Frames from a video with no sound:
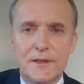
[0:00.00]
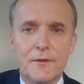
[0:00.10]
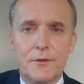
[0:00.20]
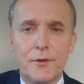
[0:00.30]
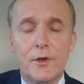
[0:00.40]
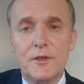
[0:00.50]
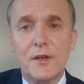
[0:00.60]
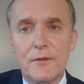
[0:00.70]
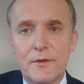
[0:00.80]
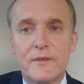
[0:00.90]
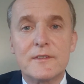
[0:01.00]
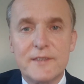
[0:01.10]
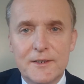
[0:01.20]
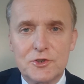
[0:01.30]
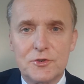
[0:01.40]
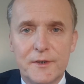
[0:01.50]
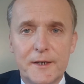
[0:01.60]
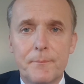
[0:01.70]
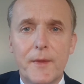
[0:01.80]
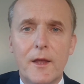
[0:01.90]
in the 13th
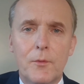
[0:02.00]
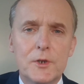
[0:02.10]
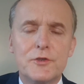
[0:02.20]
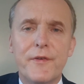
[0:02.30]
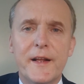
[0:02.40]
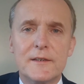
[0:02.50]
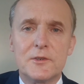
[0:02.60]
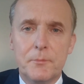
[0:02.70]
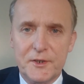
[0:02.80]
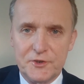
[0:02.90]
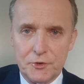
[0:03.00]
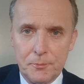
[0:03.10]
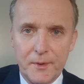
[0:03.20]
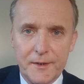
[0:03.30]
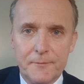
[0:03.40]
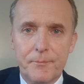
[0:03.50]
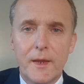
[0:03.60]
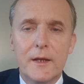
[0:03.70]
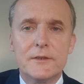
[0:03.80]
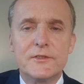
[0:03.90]
century, which failed miserably.
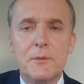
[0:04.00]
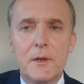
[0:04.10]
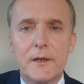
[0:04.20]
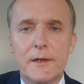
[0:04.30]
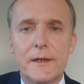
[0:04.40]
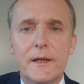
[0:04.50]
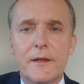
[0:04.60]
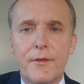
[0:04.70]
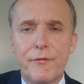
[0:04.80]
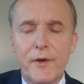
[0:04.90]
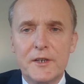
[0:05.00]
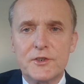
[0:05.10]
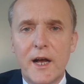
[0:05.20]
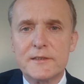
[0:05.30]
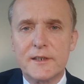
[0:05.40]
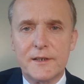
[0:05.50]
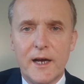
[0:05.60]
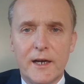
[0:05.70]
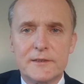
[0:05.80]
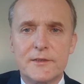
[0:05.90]
Similarly, the French
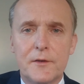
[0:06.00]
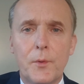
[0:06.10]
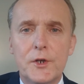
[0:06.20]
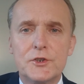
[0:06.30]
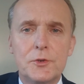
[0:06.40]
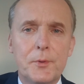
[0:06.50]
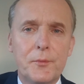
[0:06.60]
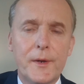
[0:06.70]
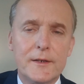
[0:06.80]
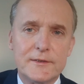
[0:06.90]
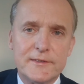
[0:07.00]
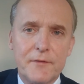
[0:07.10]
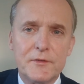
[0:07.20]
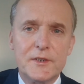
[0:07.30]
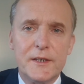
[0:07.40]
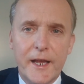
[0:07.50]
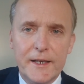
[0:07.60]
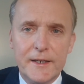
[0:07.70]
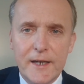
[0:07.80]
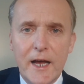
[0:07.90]
assignats that were issued between
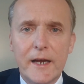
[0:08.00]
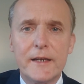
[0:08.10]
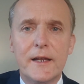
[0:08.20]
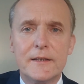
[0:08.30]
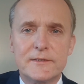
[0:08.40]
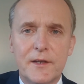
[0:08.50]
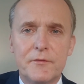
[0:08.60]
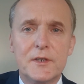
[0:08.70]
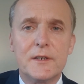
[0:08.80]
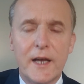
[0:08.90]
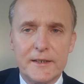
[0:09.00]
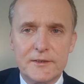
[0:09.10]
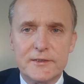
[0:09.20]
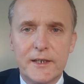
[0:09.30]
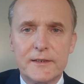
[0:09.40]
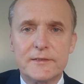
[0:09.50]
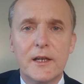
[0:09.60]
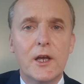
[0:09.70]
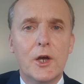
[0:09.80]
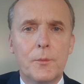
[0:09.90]
1789 and 1796,
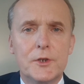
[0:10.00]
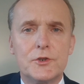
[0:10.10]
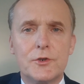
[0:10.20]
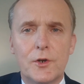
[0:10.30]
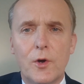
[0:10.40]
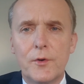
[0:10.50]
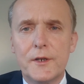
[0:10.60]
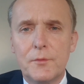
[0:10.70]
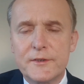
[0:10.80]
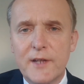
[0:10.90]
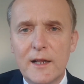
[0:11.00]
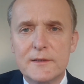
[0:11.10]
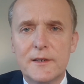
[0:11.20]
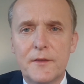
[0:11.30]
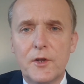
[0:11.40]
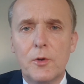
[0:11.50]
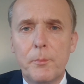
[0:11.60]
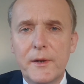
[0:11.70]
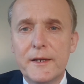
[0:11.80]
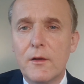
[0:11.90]
which not only resulted in the
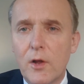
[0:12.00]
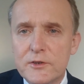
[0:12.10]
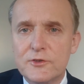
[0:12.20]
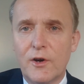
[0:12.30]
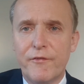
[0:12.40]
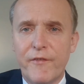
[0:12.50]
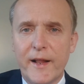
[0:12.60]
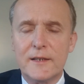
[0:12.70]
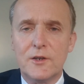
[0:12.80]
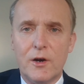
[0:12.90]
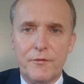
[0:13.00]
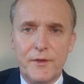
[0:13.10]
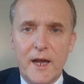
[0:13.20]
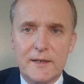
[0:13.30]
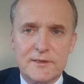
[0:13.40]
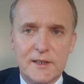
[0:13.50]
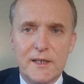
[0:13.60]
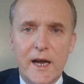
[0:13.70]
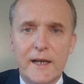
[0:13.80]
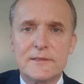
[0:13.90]
complete loss of value of the
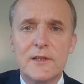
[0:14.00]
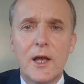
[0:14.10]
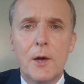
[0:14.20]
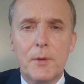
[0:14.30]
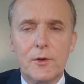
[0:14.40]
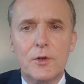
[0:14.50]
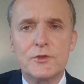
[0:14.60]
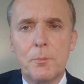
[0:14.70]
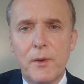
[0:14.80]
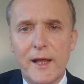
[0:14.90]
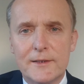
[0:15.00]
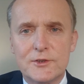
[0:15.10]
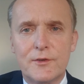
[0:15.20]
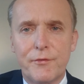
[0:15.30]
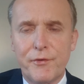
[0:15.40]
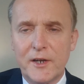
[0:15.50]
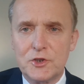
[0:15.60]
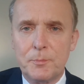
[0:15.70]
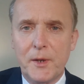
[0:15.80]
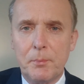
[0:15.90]
assignats, but also plunged the
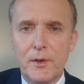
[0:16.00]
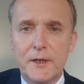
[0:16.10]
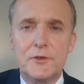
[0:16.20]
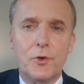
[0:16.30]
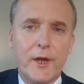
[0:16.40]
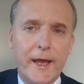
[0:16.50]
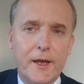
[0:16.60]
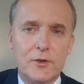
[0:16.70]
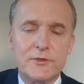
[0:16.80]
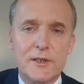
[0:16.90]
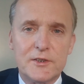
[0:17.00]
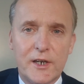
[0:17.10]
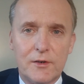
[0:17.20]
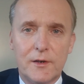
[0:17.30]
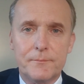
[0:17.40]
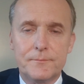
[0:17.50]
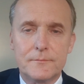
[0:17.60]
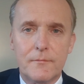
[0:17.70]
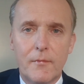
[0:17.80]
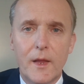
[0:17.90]
French people into chaos and terror.
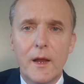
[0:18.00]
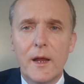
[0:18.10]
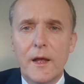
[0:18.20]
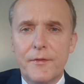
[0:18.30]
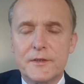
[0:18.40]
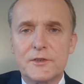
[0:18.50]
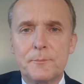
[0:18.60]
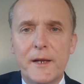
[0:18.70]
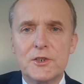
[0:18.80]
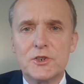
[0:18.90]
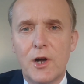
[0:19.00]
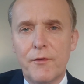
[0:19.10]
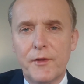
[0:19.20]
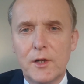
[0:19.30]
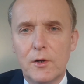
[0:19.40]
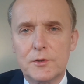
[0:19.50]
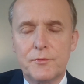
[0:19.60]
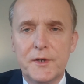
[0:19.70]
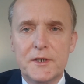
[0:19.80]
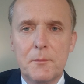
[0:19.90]
The suspension of the gold
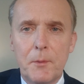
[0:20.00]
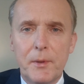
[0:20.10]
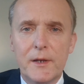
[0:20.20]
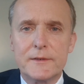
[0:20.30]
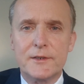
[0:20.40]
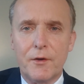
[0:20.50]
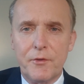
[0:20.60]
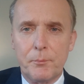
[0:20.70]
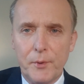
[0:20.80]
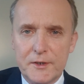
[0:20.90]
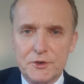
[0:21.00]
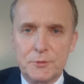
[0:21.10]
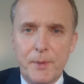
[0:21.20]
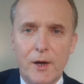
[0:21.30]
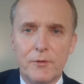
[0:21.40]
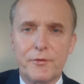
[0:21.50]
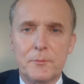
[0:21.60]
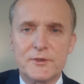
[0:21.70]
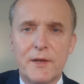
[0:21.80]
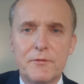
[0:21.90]
redeemability of the British pound from
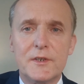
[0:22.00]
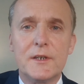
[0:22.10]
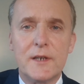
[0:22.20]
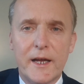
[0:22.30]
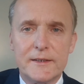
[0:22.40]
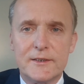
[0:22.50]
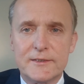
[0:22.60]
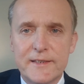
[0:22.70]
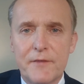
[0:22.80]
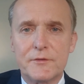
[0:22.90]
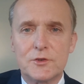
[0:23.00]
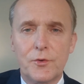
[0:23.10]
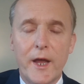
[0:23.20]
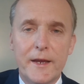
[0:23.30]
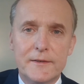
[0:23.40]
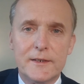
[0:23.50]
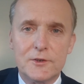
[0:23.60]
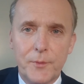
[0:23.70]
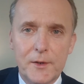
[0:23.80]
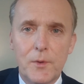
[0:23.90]
1797 to
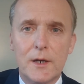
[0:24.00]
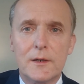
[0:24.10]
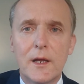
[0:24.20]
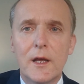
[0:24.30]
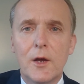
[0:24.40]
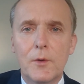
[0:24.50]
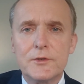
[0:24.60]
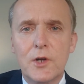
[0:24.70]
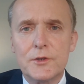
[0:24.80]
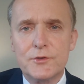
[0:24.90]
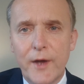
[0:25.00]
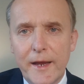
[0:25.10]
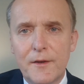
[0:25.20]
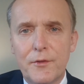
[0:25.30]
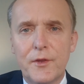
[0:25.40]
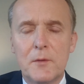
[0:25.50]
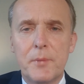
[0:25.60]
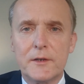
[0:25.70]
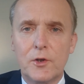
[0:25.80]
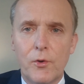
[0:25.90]
1821 was also anything
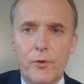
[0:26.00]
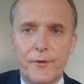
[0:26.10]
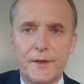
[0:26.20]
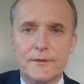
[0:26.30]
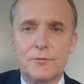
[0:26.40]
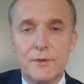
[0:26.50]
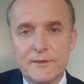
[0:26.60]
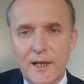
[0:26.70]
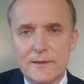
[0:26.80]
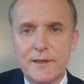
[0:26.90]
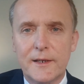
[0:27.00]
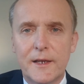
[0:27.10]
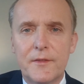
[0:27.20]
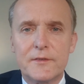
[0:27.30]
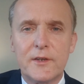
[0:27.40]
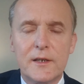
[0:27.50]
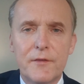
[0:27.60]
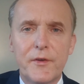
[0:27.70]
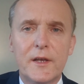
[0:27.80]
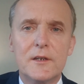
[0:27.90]
but glorious, resulting in the
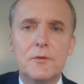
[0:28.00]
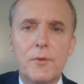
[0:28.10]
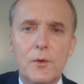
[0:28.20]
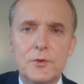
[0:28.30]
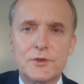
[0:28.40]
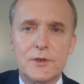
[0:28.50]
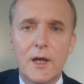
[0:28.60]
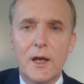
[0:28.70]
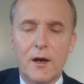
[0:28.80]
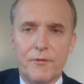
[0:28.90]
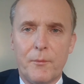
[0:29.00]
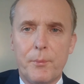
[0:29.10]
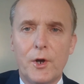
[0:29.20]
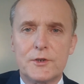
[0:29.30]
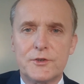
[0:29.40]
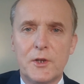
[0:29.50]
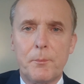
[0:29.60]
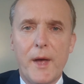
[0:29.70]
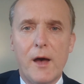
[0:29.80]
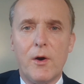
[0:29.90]
significant erosion of the purchasing
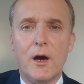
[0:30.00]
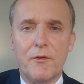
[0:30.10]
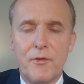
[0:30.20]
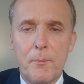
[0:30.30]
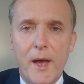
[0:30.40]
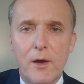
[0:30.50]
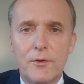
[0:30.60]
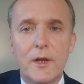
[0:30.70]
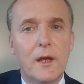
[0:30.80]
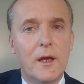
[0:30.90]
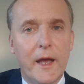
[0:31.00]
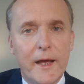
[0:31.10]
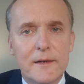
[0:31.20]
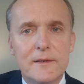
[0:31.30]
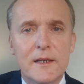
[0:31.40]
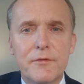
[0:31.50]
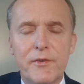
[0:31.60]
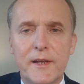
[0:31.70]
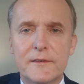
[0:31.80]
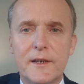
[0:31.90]
power of the pound and
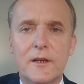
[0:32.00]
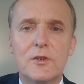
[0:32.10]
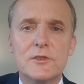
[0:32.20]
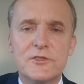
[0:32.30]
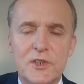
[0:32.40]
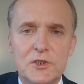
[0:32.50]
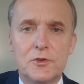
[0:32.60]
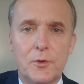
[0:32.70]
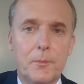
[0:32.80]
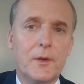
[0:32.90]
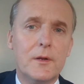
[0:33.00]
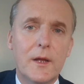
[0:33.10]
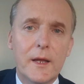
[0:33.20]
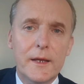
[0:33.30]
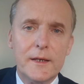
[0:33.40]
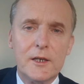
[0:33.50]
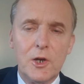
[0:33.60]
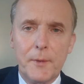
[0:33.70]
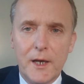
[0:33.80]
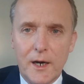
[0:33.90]
inflicting considerable
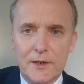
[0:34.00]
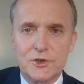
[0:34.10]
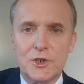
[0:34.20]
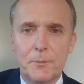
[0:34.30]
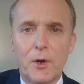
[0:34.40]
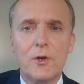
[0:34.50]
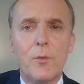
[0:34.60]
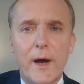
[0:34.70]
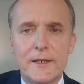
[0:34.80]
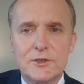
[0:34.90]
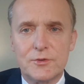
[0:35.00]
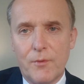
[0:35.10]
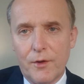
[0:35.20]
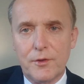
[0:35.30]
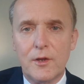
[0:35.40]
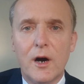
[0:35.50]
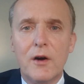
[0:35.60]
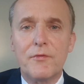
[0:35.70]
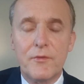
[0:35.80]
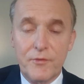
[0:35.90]
economic hardship on a wide swath
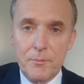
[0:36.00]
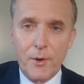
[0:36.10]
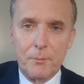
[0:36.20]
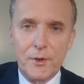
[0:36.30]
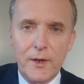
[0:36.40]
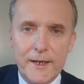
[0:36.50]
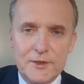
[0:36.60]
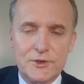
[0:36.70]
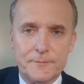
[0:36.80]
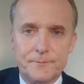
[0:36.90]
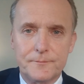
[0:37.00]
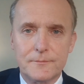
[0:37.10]
of the population.